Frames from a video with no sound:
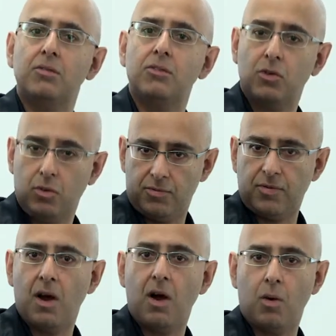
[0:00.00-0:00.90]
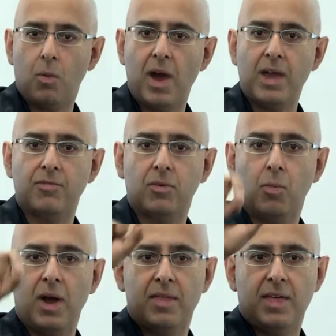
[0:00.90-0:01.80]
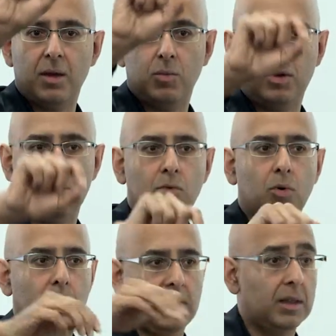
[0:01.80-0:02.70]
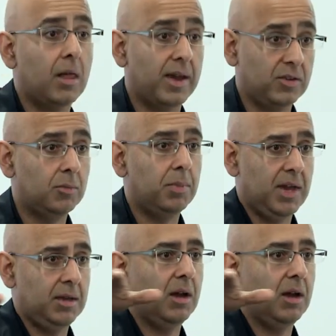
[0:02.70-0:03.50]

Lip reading: too far away from where they would normally like to be